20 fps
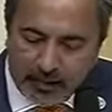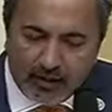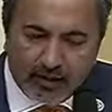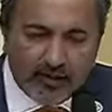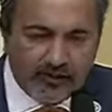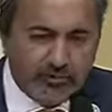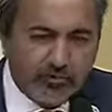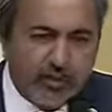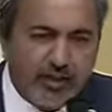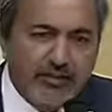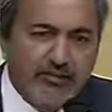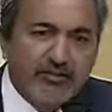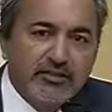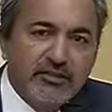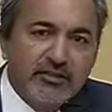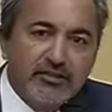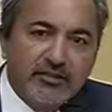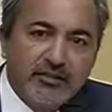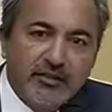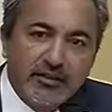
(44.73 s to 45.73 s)
is
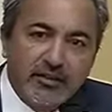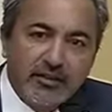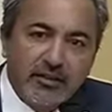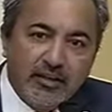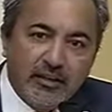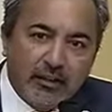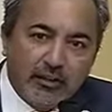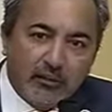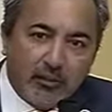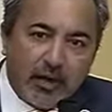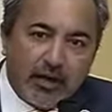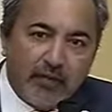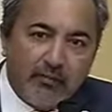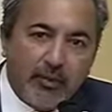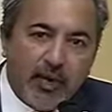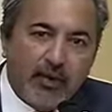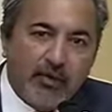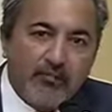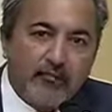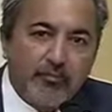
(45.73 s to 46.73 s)
placing the right
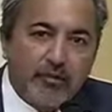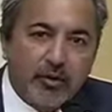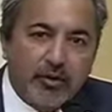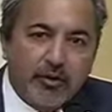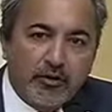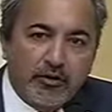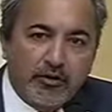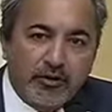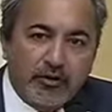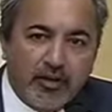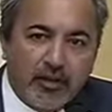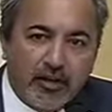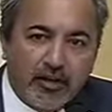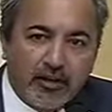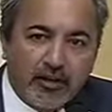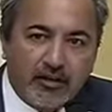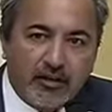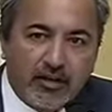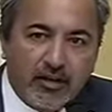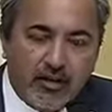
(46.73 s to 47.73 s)
amount of priority
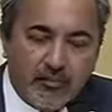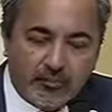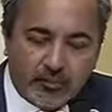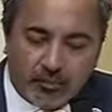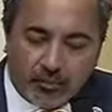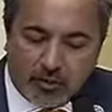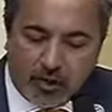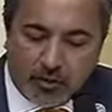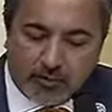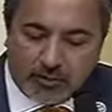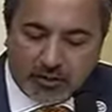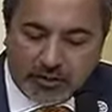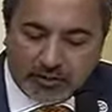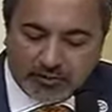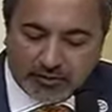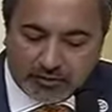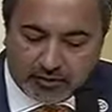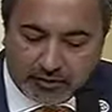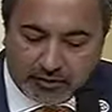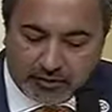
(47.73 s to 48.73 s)
on global
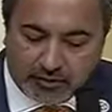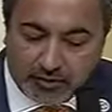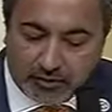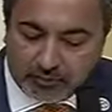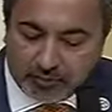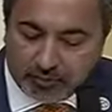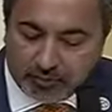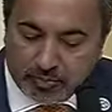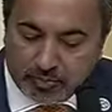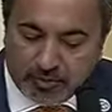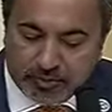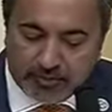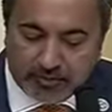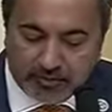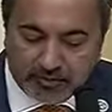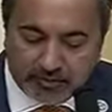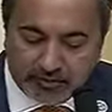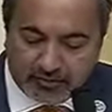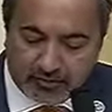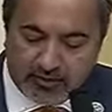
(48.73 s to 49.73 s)
health security and
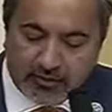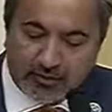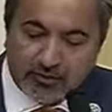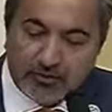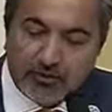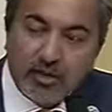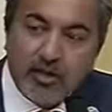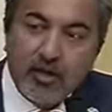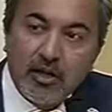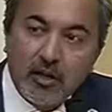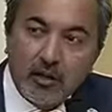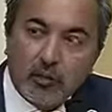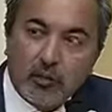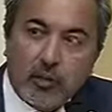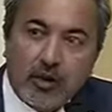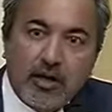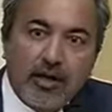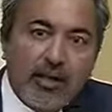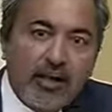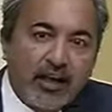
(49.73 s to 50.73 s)
preparedness, and here's
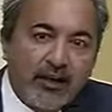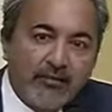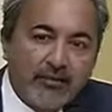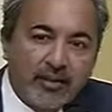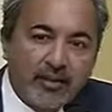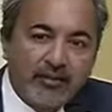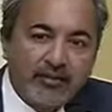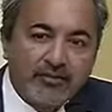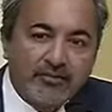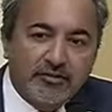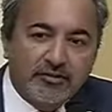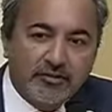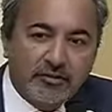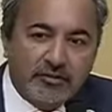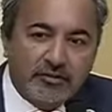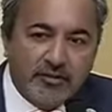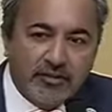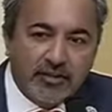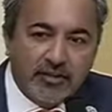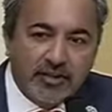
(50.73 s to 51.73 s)
why I have that
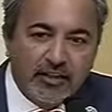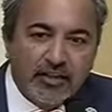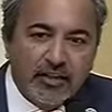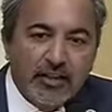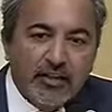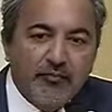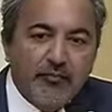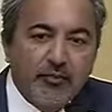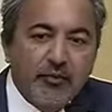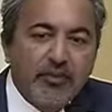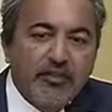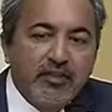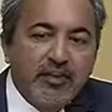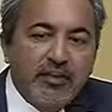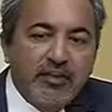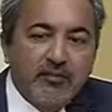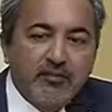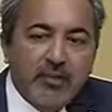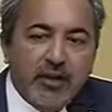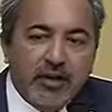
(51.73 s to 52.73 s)
concern. If we
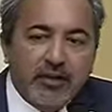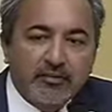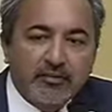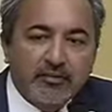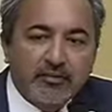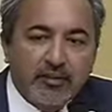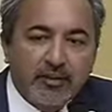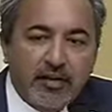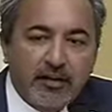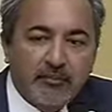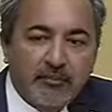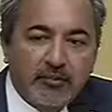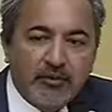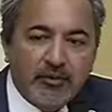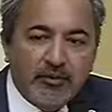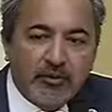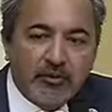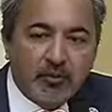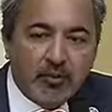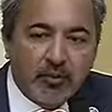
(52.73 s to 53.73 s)
think about
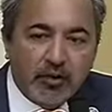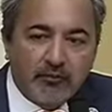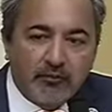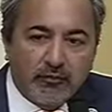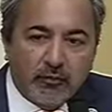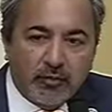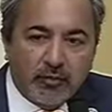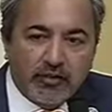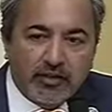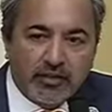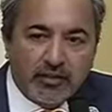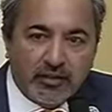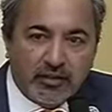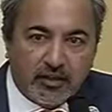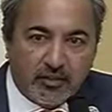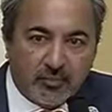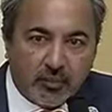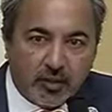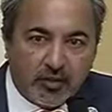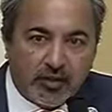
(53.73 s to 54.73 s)
the 2014
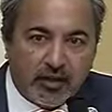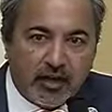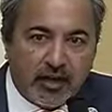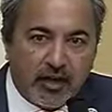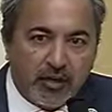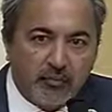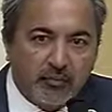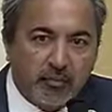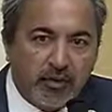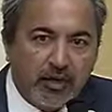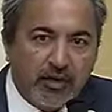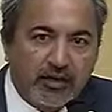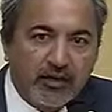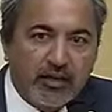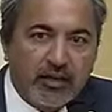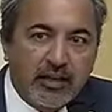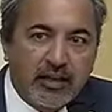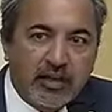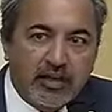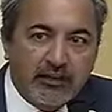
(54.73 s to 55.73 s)
Ebola
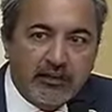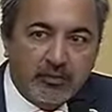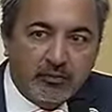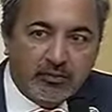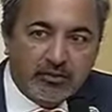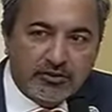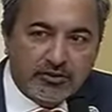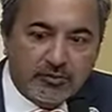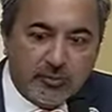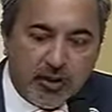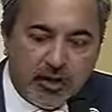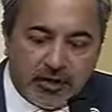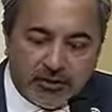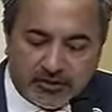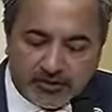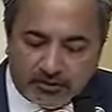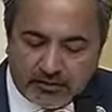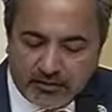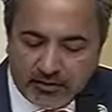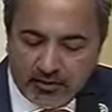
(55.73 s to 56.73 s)
outbreak and the
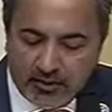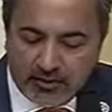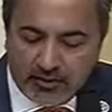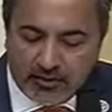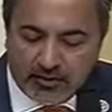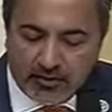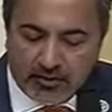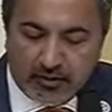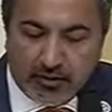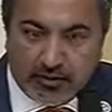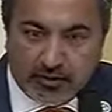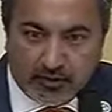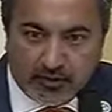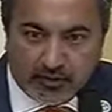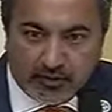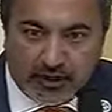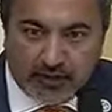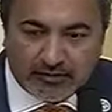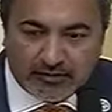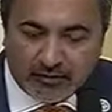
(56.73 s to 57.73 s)
response to it and the
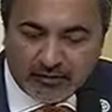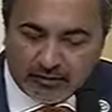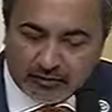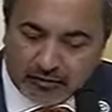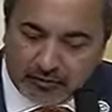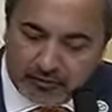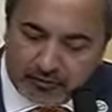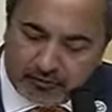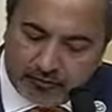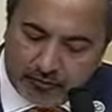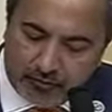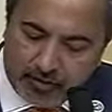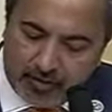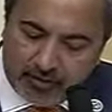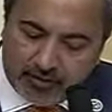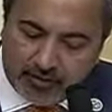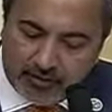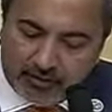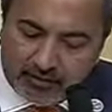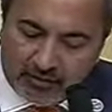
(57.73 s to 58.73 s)
lessons learned from
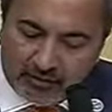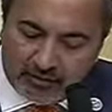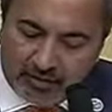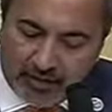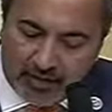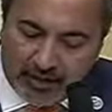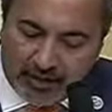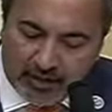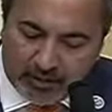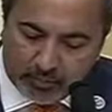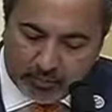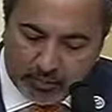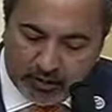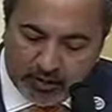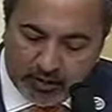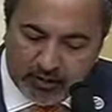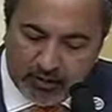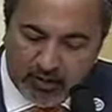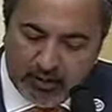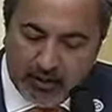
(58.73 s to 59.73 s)
that
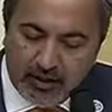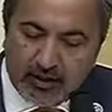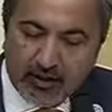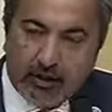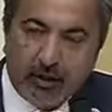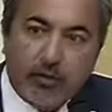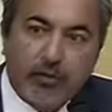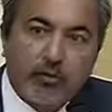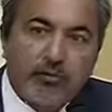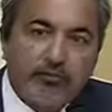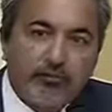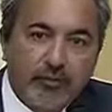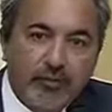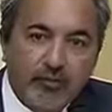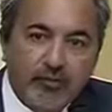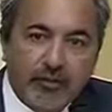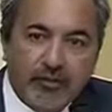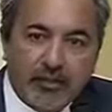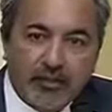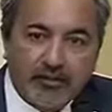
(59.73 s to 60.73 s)
outbreak, there were a few
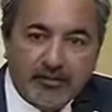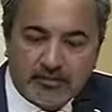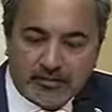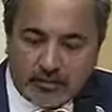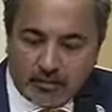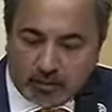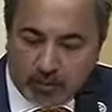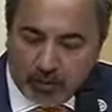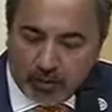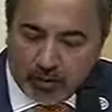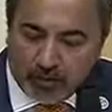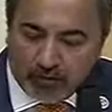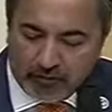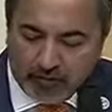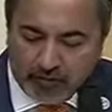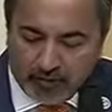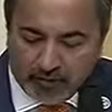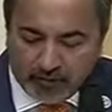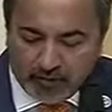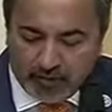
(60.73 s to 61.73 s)
things. Part of
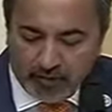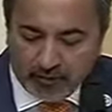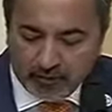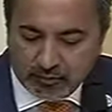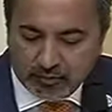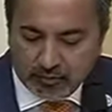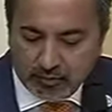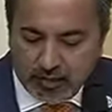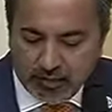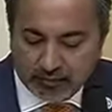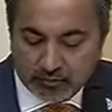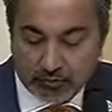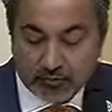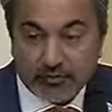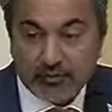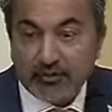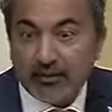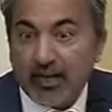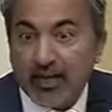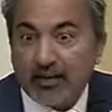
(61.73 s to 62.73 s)
the delayed response
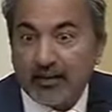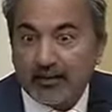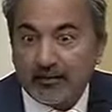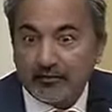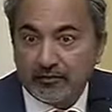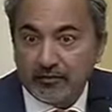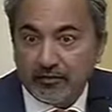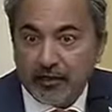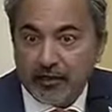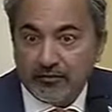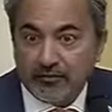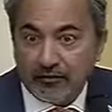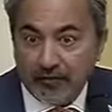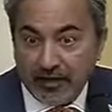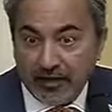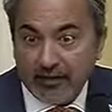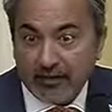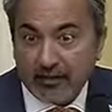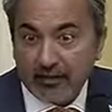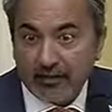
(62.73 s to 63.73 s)
was the lack of
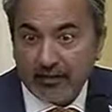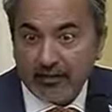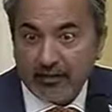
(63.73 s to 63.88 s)
funding